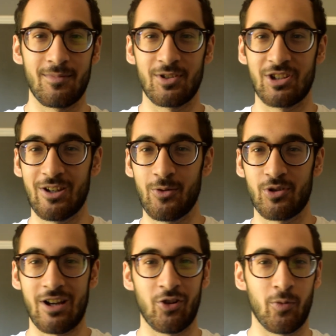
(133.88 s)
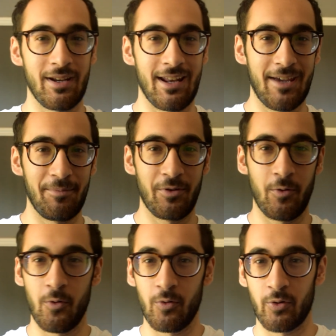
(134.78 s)
She Who Shall Not Be Named
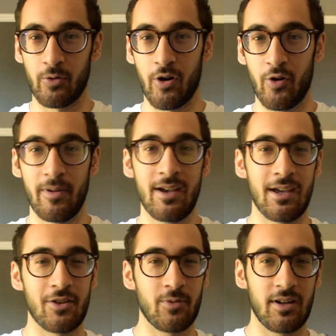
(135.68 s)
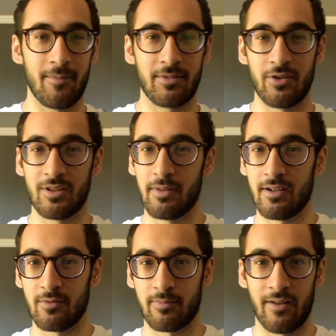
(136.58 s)
or Google Home. It's really up to you. It's
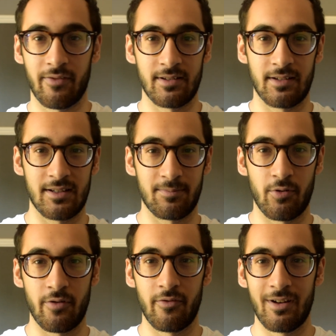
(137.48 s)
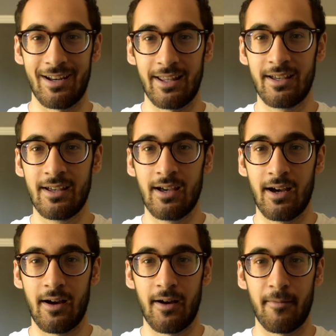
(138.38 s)
personal preference at this point, really.
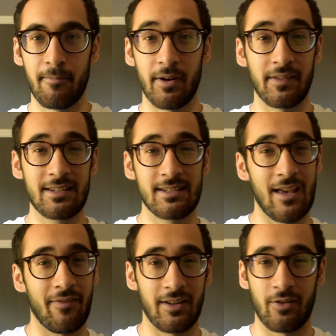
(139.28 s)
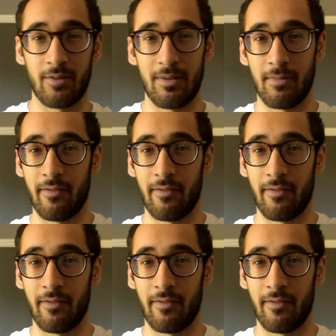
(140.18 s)
But this has definitely got to be my